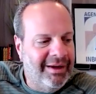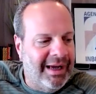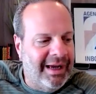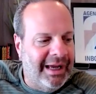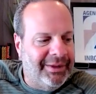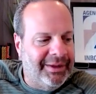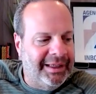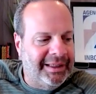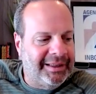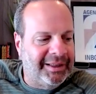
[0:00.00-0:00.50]
I
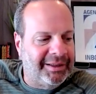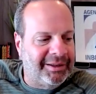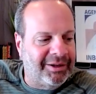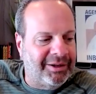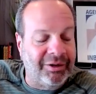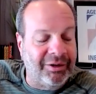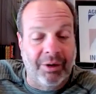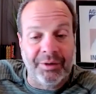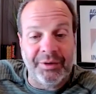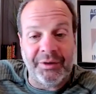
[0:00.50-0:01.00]
think the
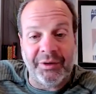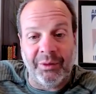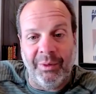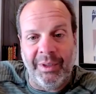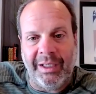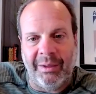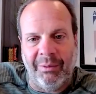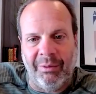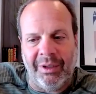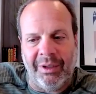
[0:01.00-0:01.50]
closer we
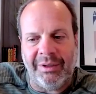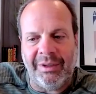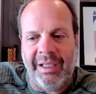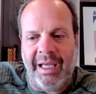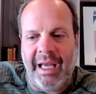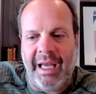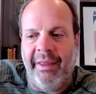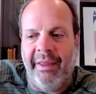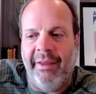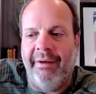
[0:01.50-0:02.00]
can work
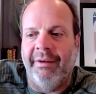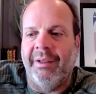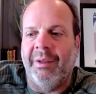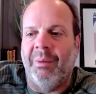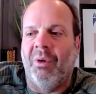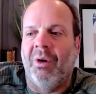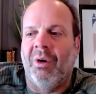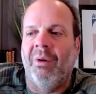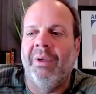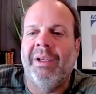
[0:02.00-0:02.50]
together and the
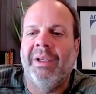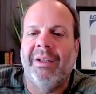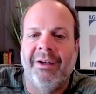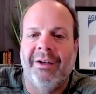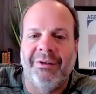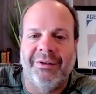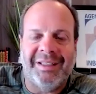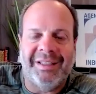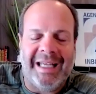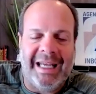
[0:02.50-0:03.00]
more we can
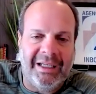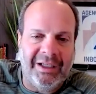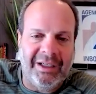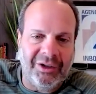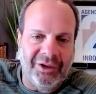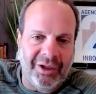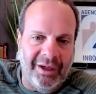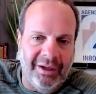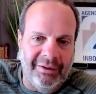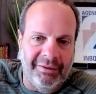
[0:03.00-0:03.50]
understand
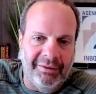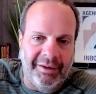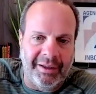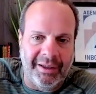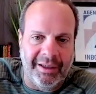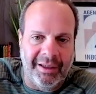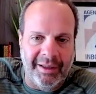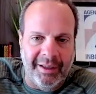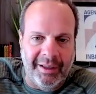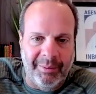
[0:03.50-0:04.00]
each other,
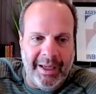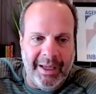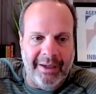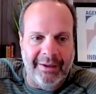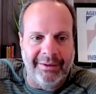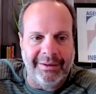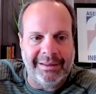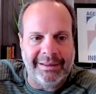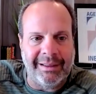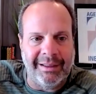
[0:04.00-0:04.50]
the
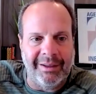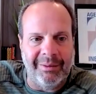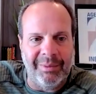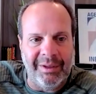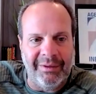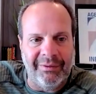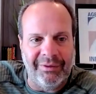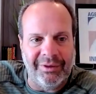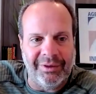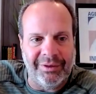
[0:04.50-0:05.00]
better it's going to
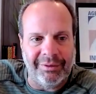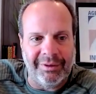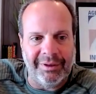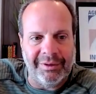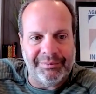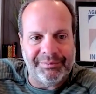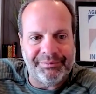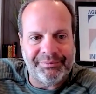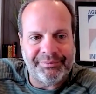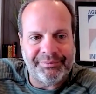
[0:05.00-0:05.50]
be for sure.